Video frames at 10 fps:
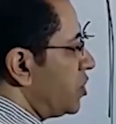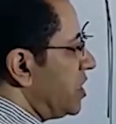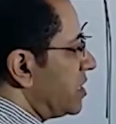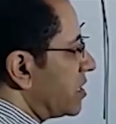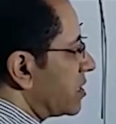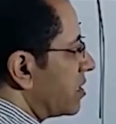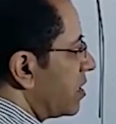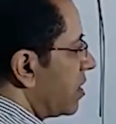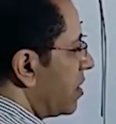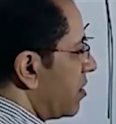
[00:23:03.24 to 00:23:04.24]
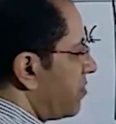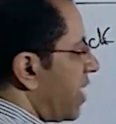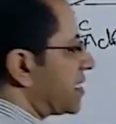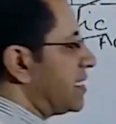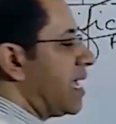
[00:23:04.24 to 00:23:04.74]
esterase.
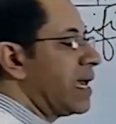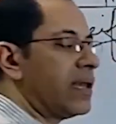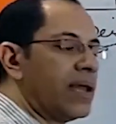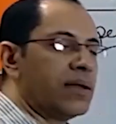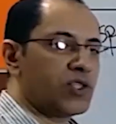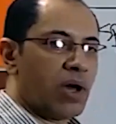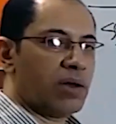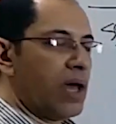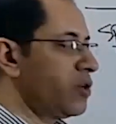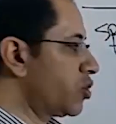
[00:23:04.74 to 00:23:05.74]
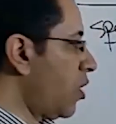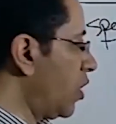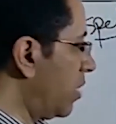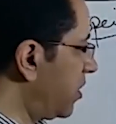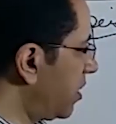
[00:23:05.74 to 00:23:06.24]
This is about
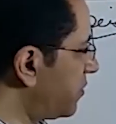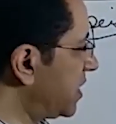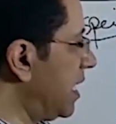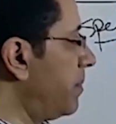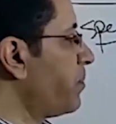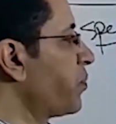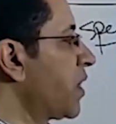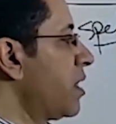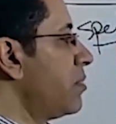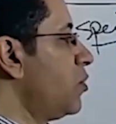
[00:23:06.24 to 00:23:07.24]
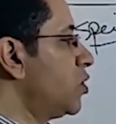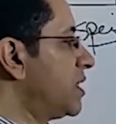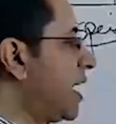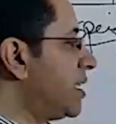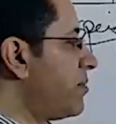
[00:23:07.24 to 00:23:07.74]
specificity, but what about the
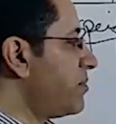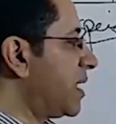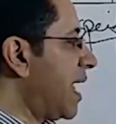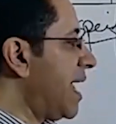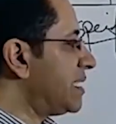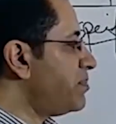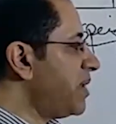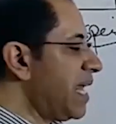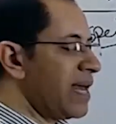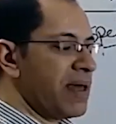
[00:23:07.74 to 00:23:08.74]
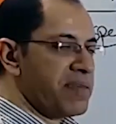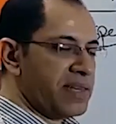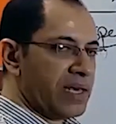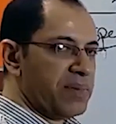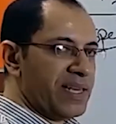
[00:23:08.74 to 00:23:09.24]
site? Since
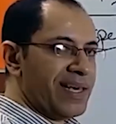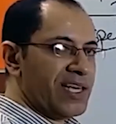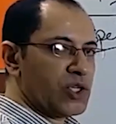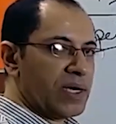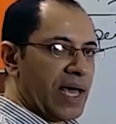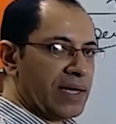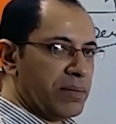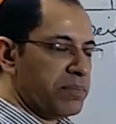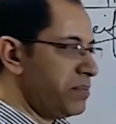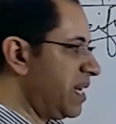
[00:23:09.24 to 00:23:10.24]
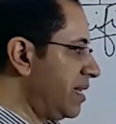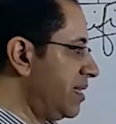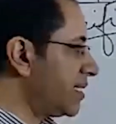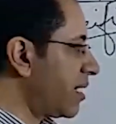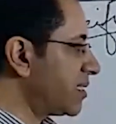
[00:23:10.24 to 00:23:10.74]
it's named
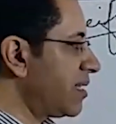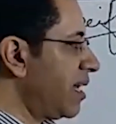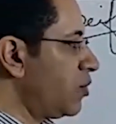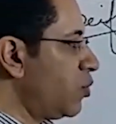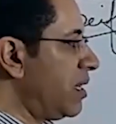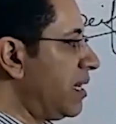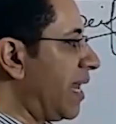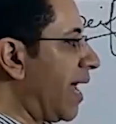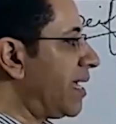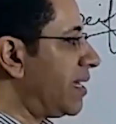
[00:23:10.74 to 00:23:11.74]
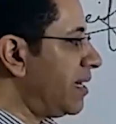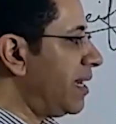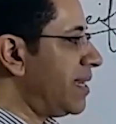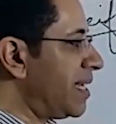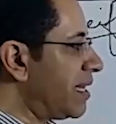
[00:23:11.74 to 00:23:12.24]
true and it is
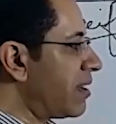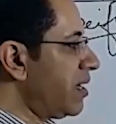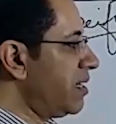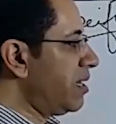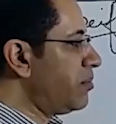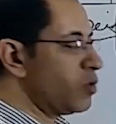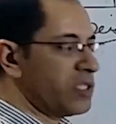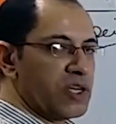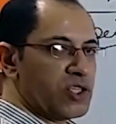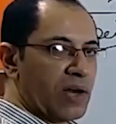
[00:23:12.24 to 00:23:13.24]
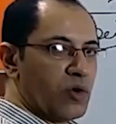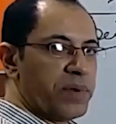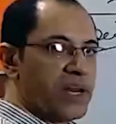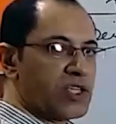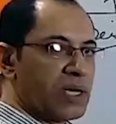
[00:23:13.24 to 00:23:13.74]
specific for
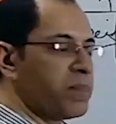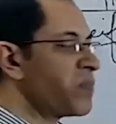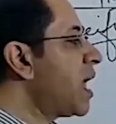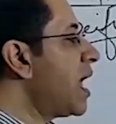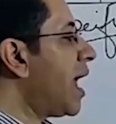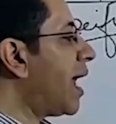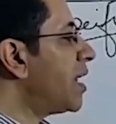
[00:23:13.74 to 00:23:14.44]
acetylcholine,